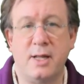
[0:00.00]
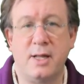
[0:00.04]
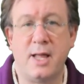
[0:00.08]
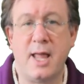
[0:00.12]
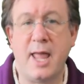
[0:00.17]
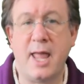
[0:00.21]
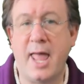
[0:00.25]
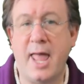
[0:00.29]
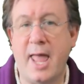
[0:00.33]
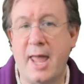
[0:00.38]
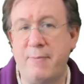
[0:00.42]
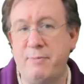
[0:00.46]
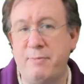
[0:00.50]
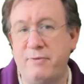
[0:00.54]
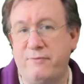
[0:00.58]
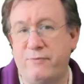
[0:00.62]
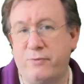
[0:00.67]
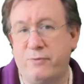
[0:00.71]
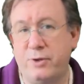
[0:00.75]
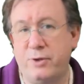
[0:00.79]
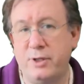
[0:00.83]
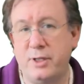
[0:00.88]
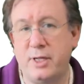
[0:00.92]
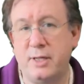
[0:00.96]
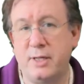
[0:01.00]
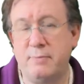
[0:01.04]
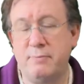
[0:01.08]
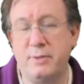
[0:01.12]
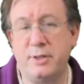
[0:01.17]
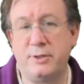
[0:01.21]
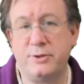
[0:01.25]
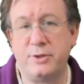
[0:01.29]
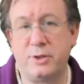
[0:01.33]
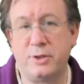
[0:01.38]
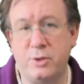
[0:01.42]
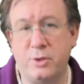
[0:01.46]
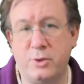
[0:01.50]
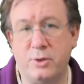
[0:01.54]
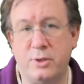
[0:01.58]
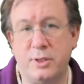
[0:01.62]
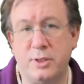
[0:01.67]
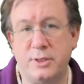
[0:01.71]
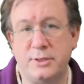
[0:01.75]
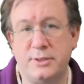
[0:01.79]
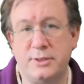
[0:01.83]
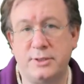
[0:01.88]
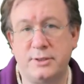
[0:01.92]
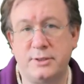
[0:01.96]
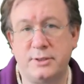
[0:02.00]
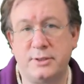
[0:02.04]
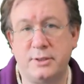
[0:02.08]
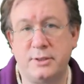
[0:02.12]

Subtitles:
And before you can build the course,